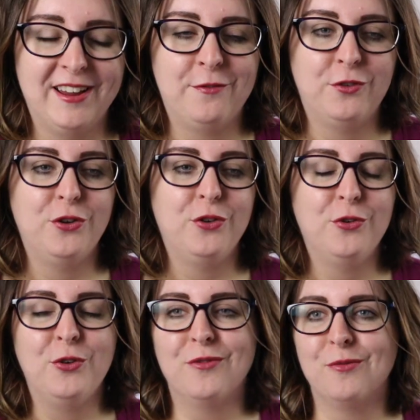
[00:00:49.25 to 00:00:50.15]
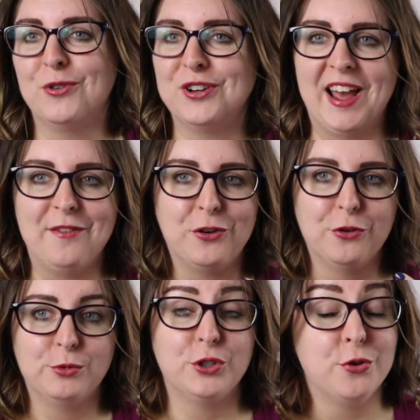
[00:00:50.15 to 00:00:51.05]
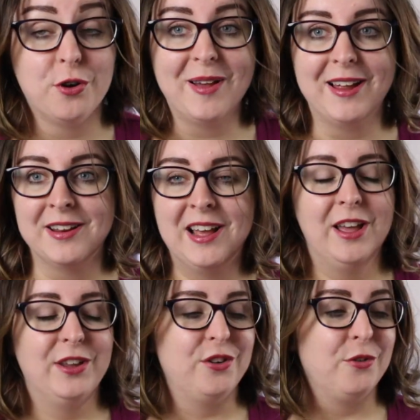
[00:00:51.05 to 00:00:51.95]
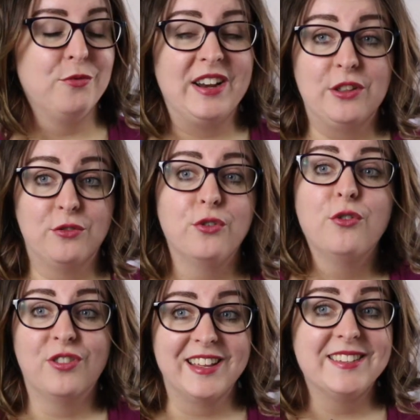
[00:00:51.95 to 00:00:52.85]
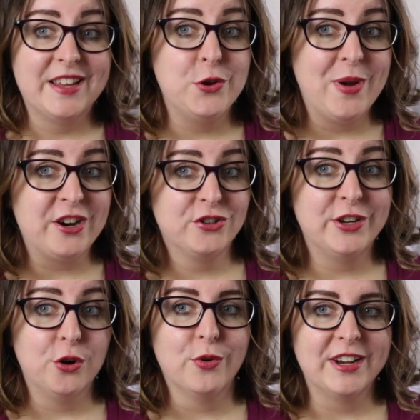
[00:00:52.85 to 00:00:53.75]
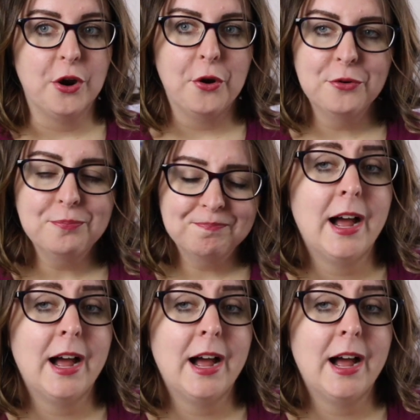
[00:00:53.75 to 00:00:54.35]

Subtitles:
If you want to have a group to talk about, you know, reading through things that you actually already own.